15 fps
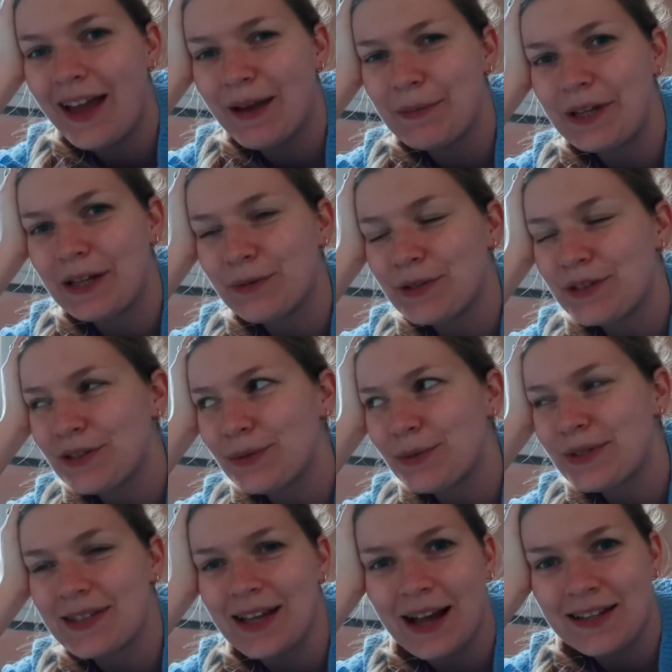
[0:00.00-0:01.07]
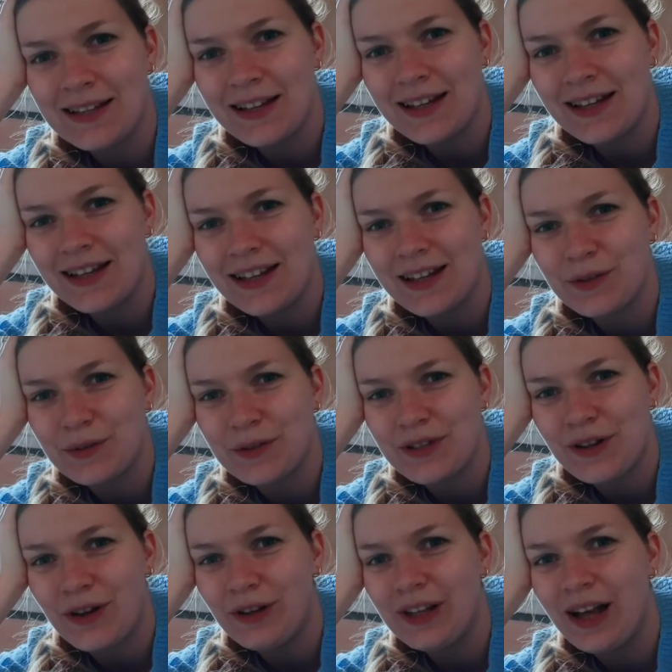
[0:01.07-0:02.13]
but it was so sudden, it was
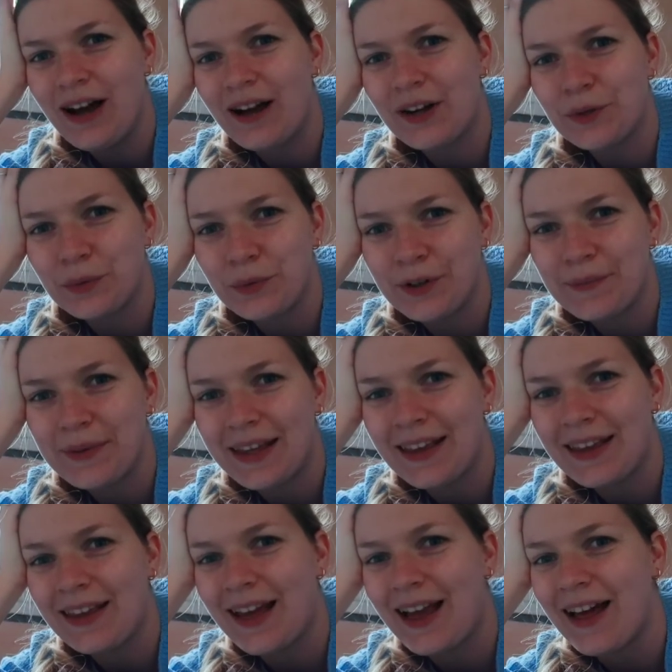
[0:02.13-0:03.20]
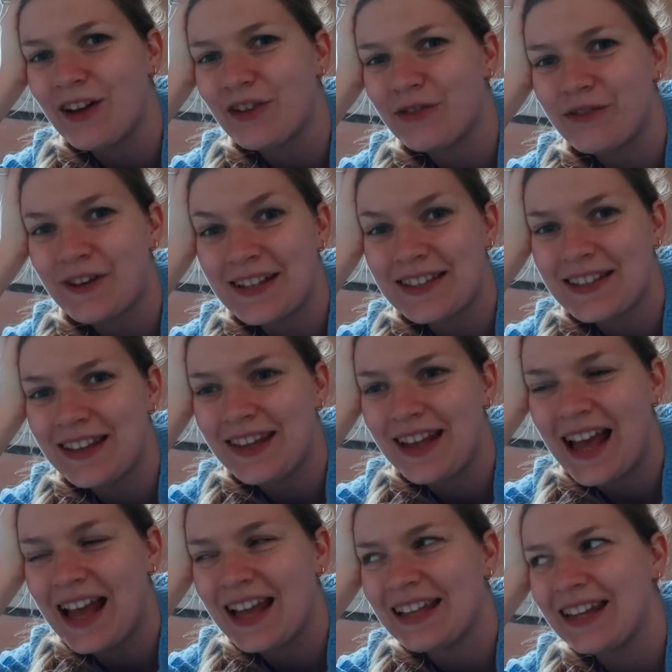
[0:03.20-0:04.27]
all heartwarming and
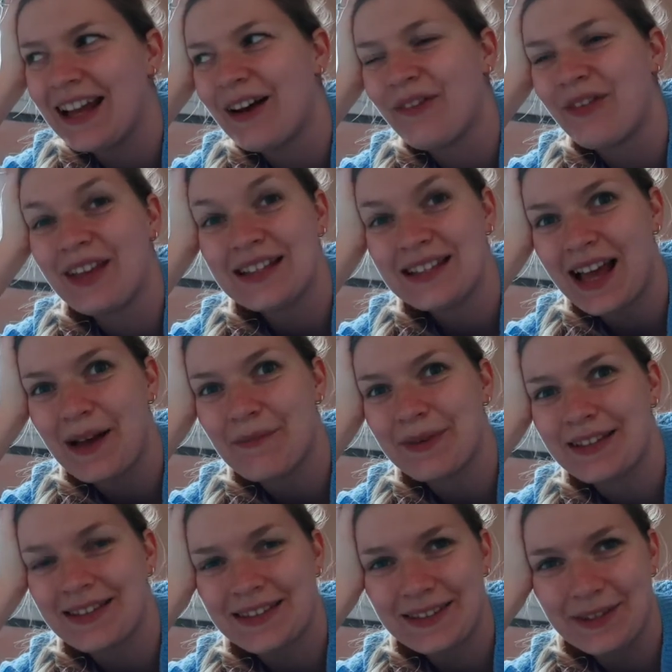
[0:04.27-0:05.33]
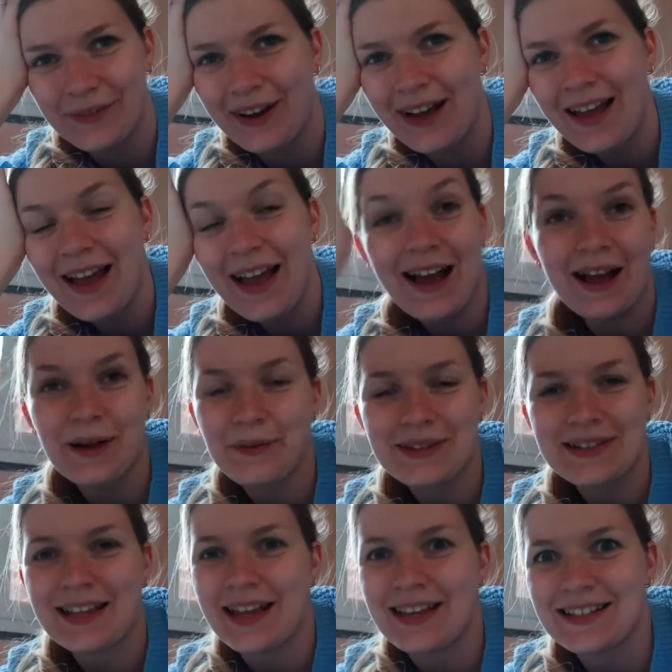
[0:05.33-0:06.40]
fuzzy, and how this happened, so I
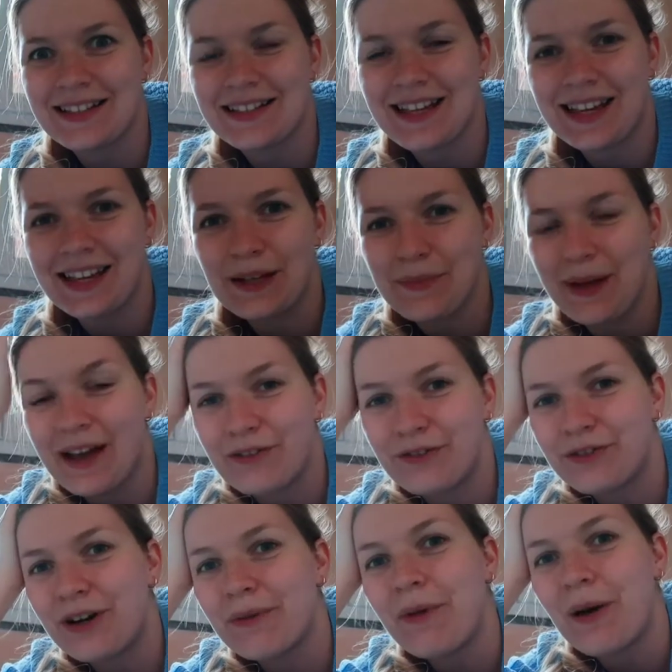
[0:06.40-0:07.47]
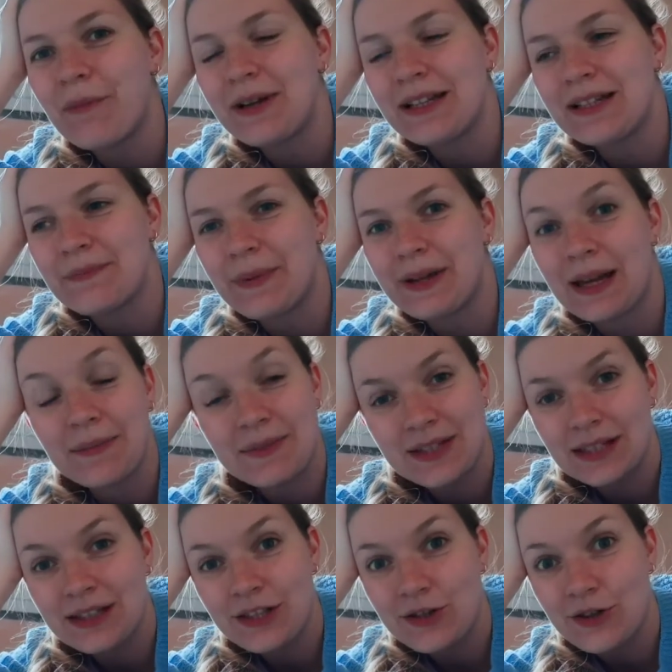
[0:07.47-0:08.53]
was kind of taken aback for a moment, but I'm
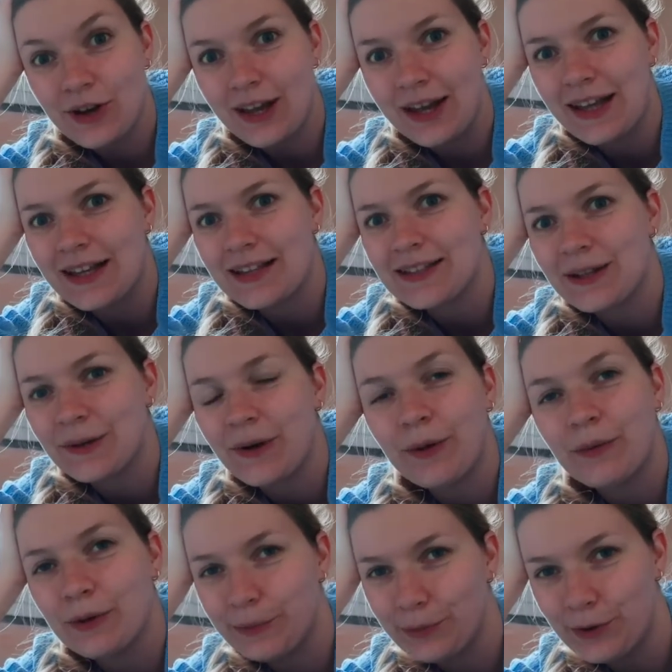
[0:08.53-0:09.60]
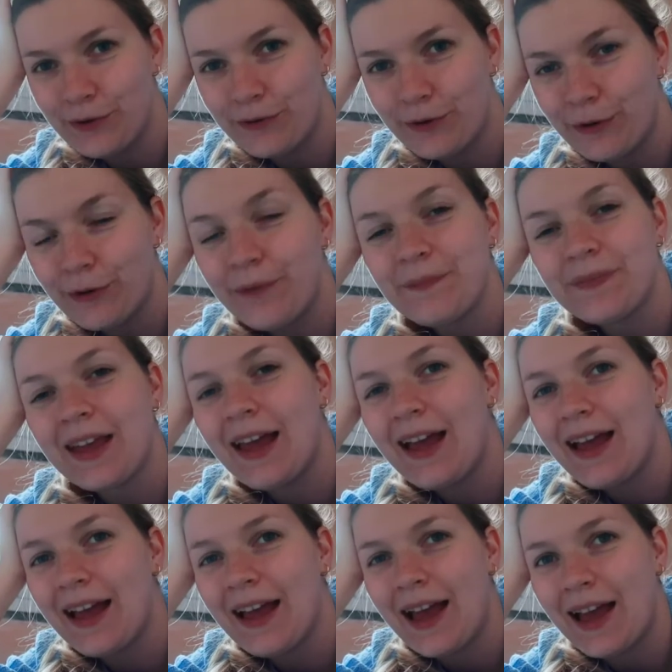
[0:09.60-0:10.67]
still enjoying it, so I will push through
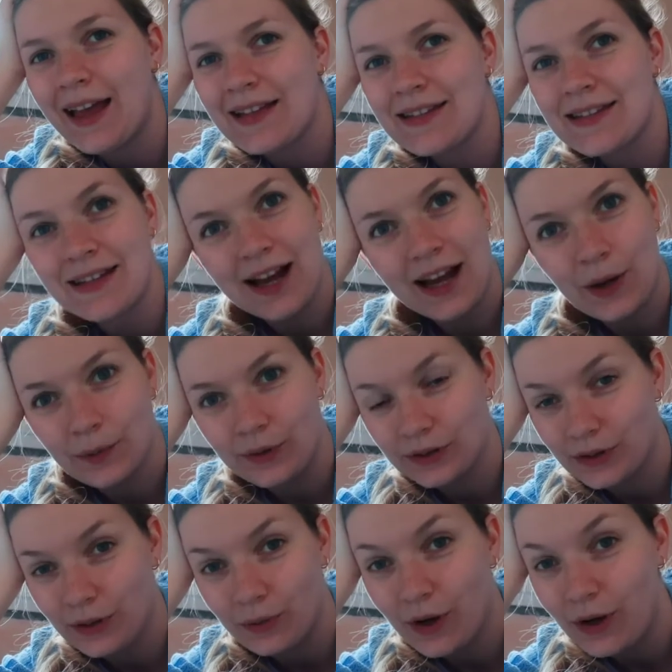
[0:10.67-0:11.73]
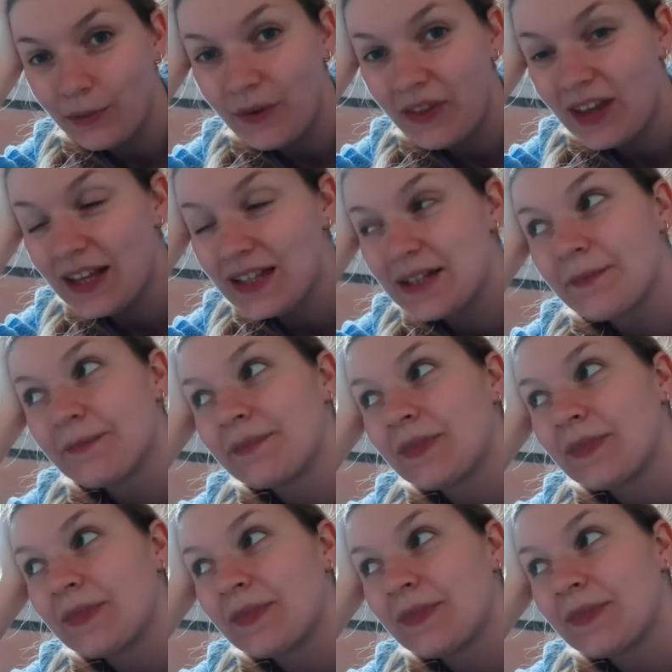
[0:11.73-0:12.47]
and I will go on with it.